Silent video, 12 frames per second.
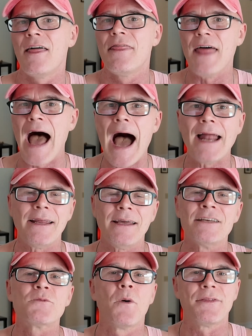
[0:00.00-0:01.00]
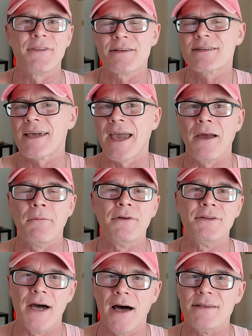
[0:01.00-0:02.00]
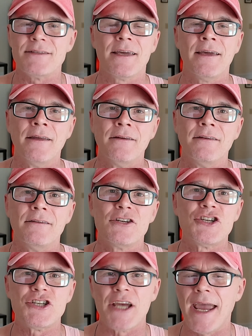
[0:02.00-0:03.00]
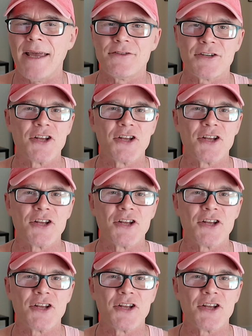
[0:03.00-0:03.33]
That is what this game does in shades.